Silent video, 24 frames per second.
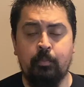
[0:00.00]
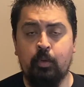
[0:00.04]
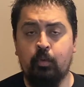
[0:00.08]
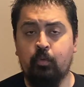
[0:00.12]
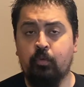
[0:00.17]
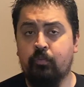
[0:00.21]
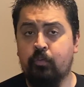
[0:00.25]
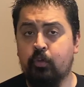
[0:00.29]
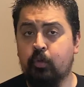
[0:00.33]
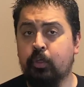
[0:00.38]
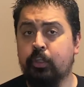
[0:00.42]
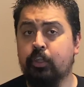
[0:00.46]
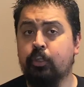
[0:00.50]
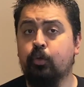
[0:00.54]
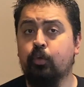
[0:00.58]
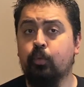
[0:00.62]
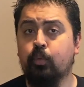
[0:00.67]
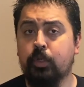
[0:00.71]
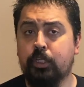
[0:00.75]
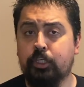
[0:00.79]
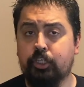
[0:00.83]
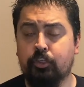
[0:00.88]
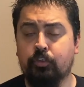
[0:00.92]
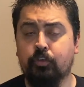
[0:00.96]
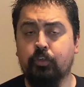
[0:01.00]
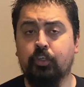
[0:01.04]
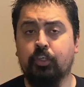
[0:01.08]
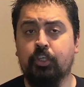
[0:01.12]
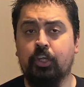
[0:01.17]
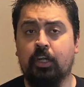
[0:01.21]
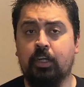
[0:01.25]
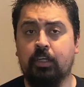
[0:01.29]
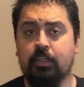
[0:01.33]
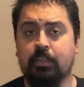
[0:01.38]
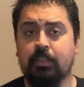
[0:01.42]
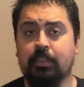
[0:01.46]
reviewing the original
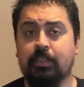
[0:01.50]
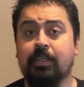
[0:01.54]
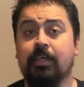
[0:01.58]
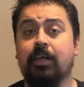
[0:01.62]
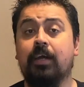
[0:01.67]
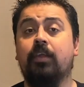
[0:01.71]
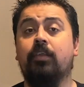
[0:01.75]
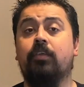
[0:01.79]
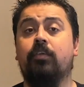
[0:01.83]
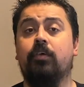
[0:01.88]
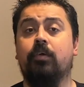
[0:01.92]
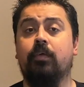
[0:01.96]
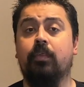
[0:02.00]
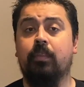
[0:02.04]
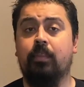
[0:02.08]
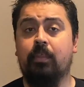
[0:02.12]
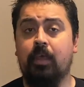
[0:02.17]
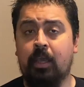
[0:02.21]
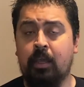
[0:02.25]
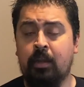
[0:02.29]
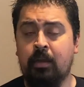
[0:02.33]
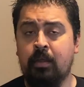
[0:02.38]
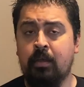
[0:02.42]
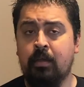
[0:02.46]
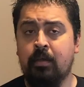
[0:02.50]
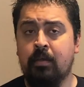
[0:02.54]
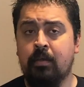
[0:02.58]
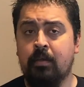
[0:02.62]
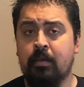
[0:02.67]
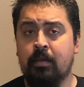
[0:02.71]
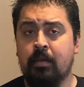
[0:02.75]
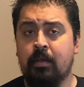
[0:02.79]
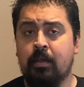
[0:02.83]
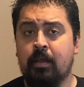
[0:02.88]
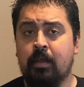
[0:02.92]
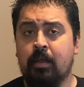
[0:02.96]
sauce. Until then,
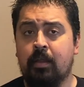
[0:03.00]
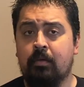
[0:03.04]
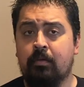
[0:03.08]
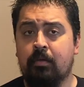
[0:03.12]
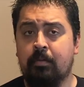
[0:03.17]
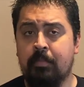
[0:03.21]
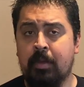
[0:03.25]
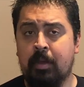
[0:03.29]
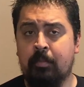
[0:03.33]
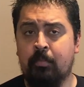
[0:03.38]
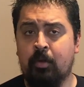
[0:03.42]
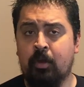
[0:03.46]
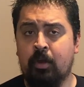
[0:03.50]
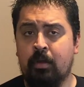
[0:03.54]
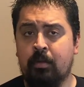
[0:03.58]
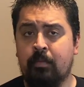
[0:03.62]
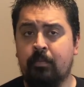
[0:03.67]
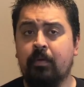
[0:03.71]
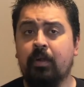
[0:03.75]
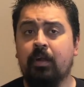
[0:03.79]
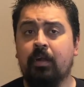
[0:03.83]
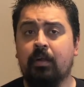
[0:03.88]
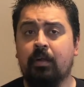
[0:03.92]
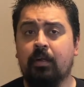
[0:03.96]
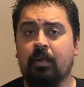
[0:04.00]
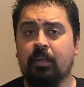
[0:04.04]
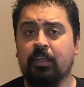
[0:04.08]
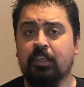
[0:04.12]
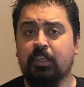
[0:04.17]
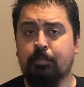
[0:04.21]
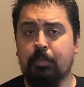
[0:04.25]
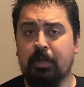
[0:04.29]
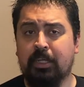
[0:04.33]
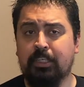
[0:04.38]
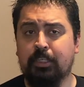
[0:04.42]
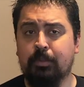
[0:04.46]
remember,
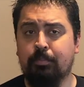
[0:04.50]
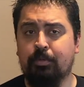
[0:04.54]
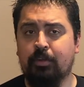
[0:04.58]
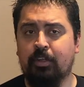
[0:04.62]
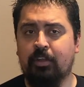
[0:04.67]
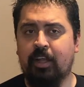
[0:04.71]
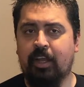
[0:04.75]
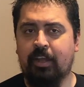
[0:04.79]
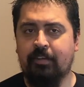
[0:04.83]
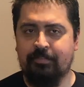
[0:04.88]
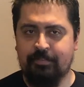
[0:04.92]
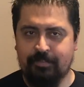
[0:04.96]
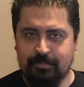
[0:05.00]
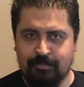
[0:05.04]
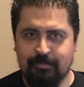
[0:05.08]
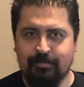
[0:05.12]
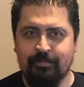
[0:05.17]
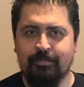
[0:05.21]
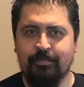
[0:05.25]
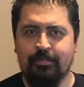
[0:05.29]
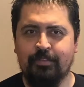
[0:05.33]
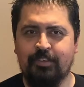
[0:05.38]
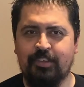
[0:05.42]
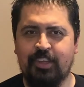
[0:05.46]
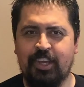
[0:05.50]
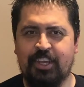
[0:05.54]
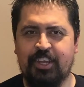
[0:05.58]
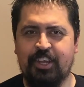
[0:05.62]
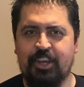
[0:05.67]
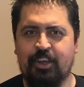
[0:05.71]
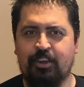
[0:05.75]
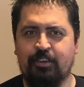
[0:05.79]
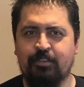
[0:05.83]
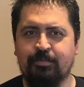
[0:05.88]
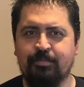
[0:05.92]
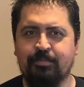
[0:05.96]
spice up your life. Take
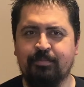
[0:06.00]
care.